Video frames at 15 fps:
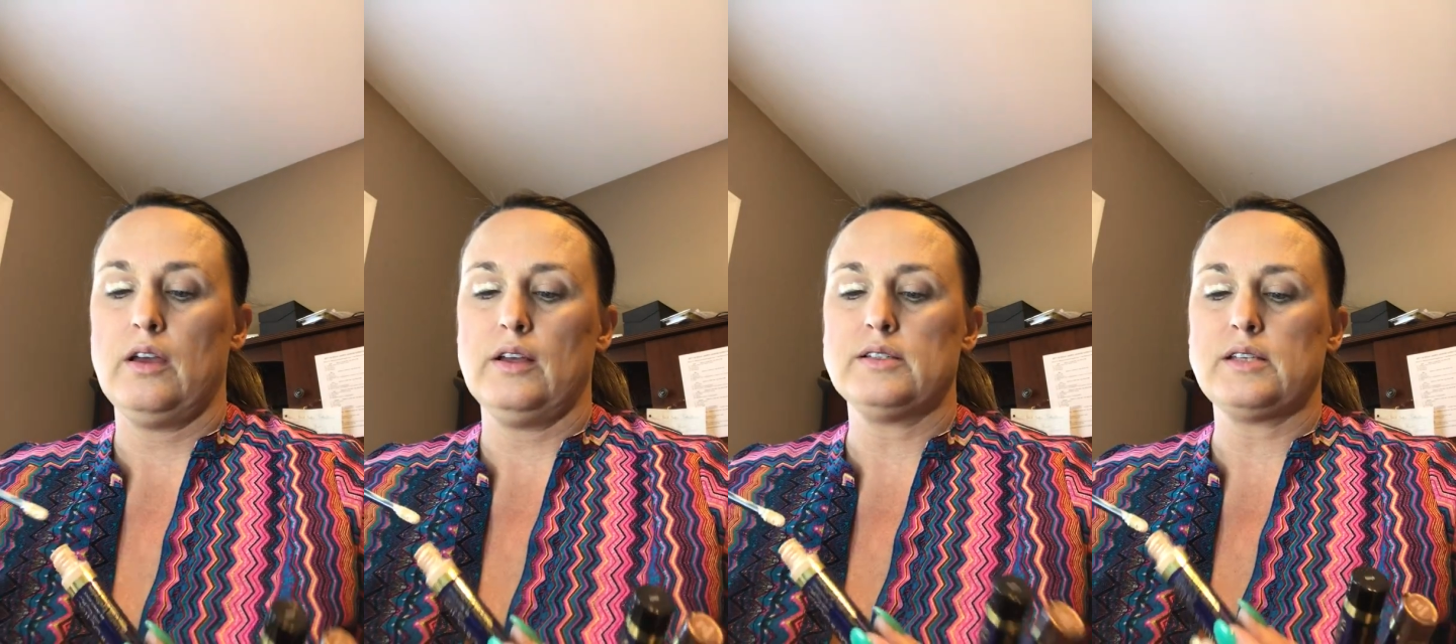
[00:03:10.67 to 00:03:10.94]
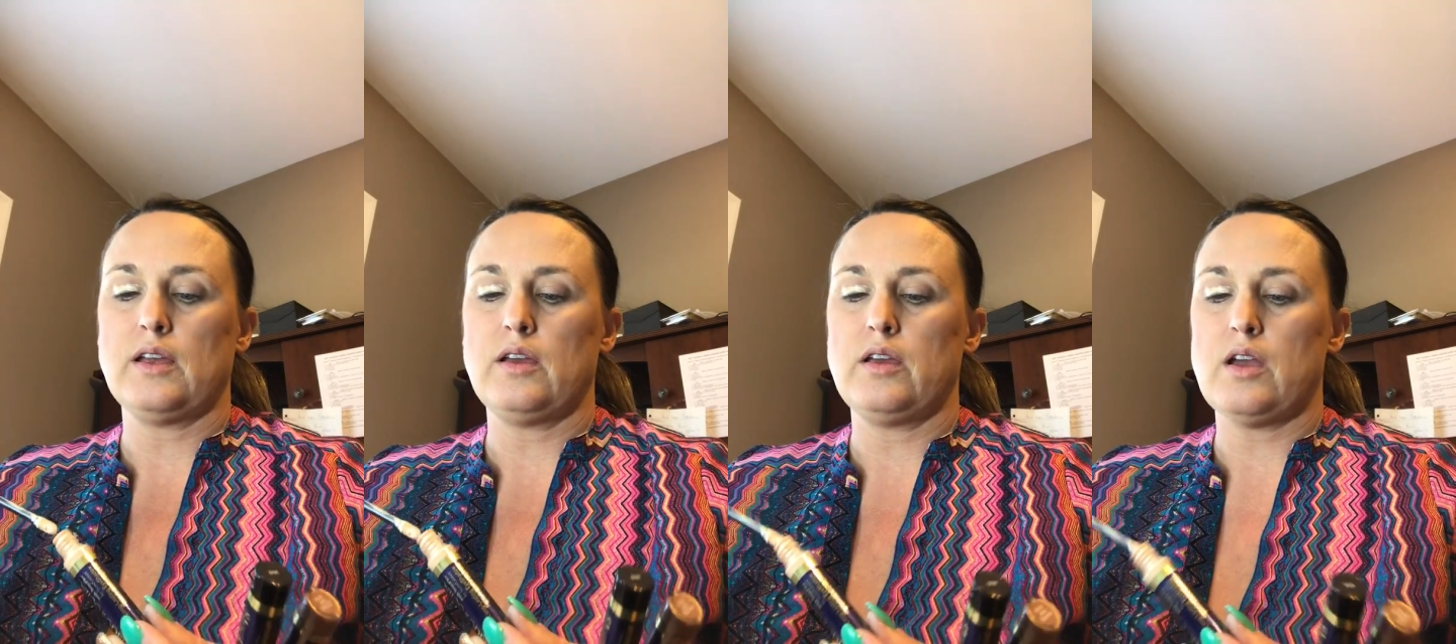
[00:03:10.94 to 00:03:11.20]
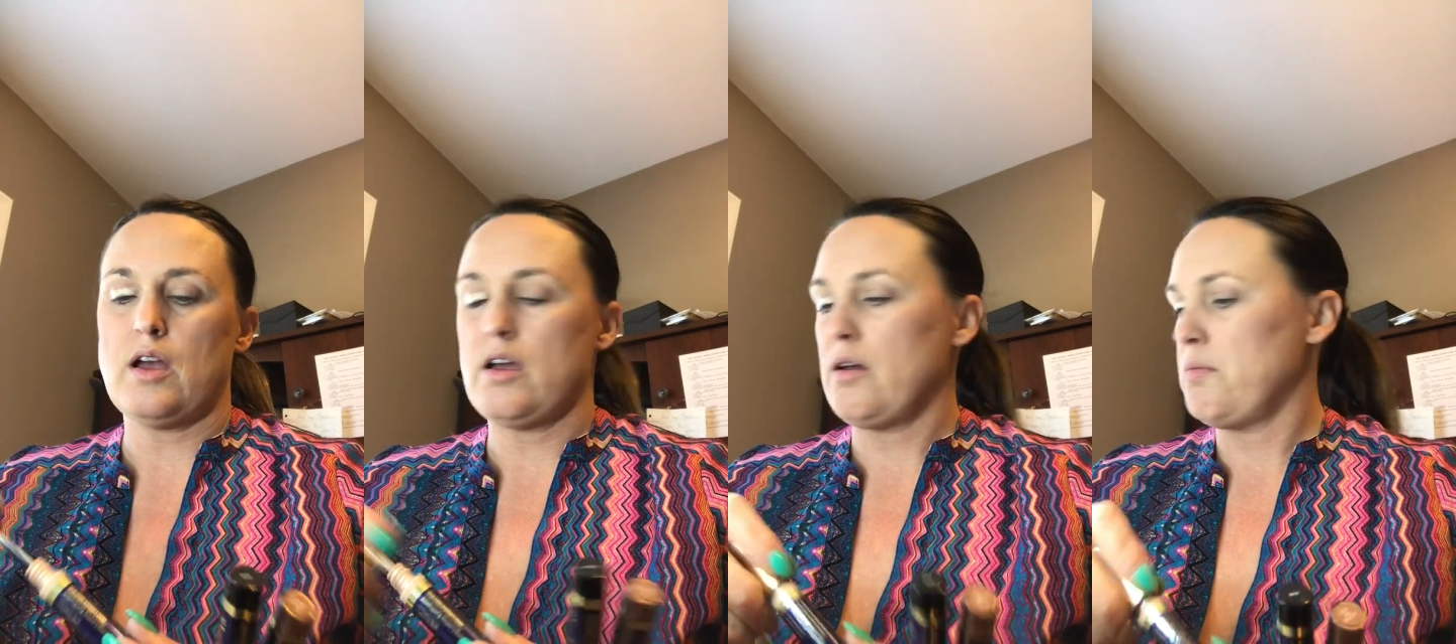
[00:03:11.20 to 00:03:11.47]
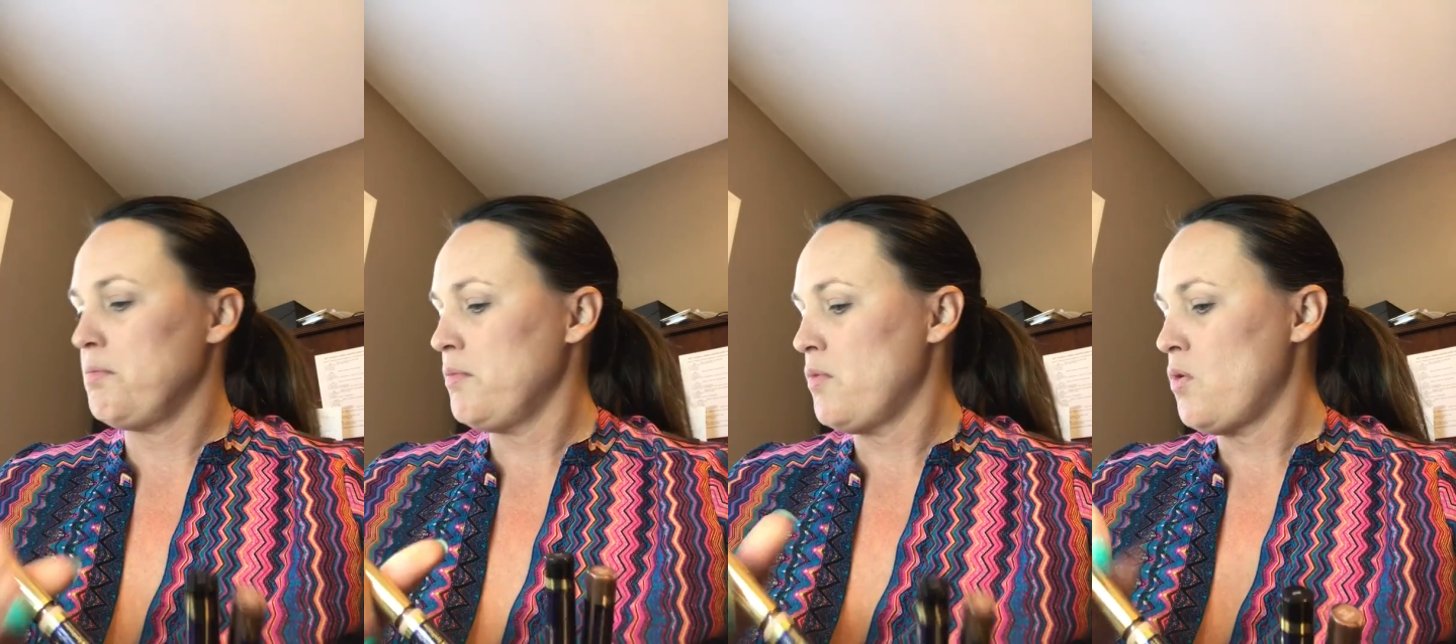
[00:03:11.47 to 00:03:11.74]
It's a
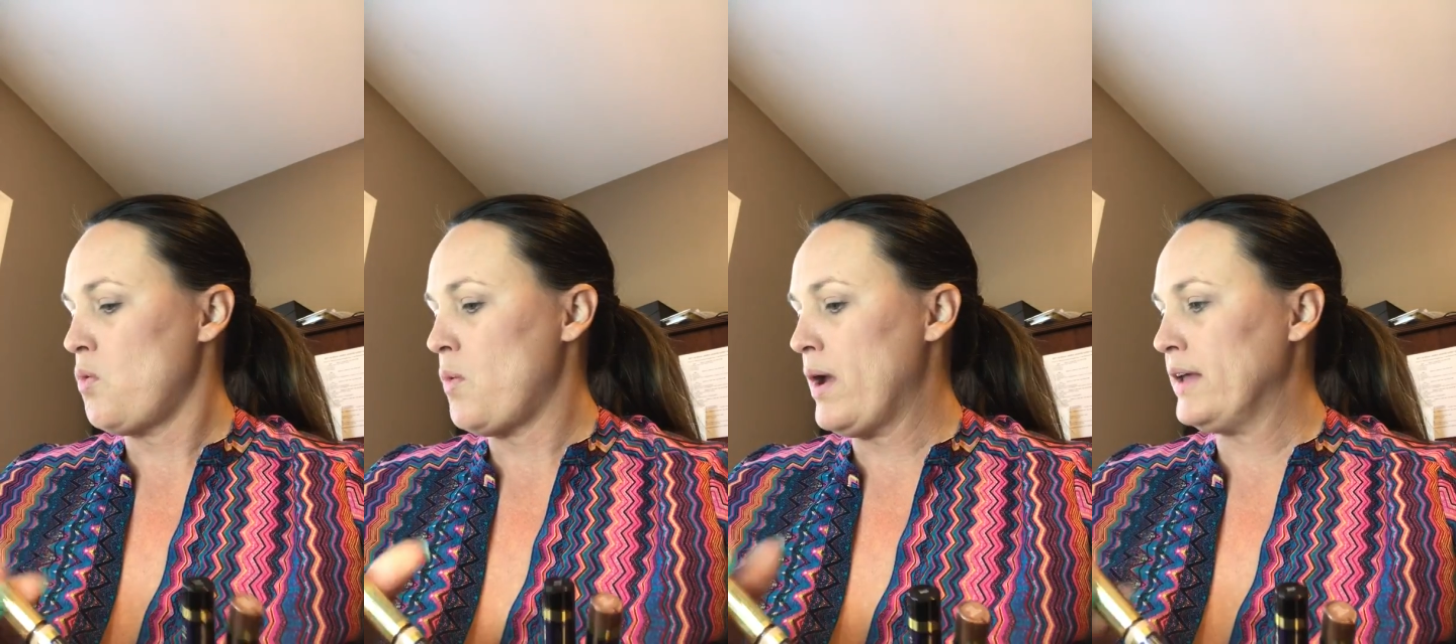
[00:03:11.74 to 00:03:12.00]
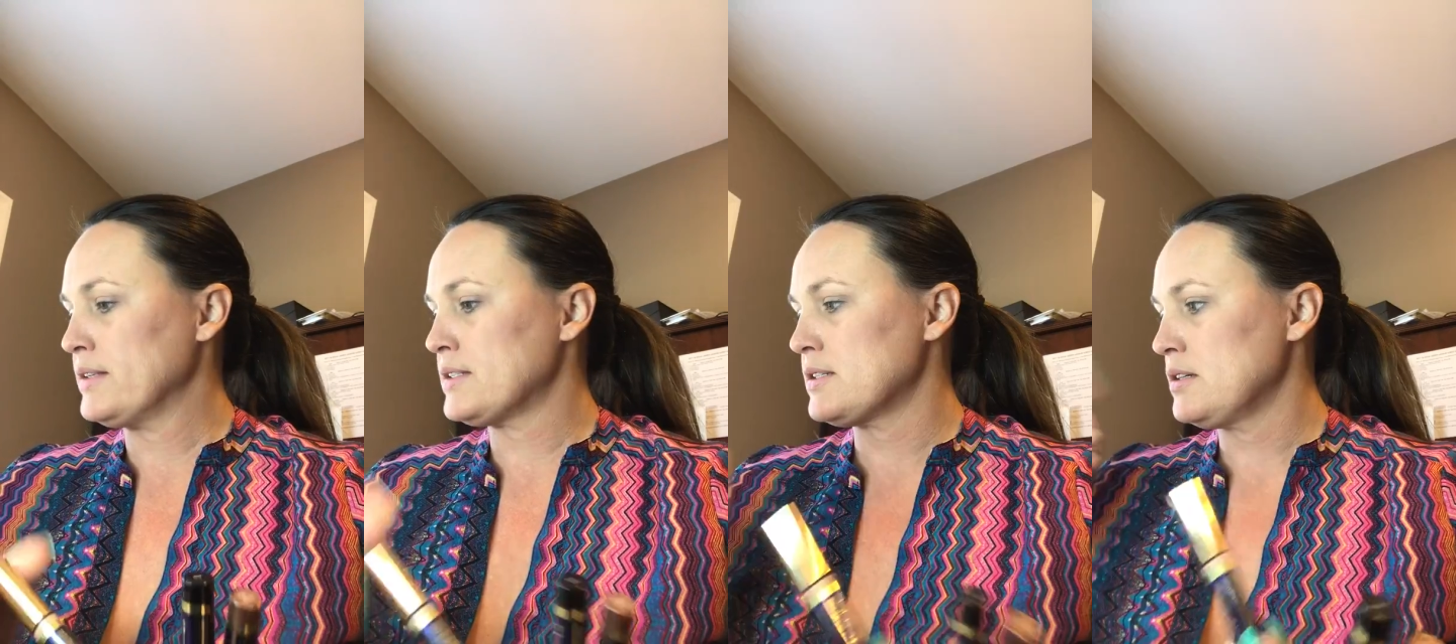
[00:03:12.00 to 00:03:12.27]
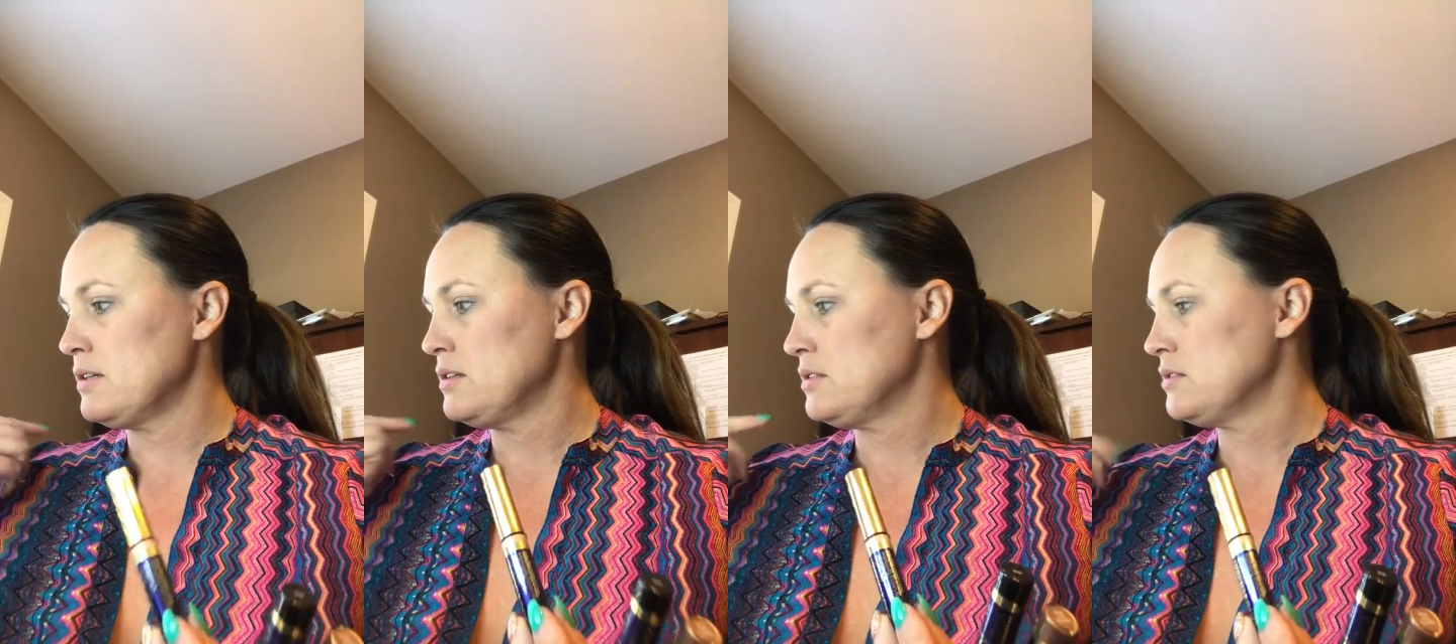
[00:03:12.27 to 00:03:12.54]
wet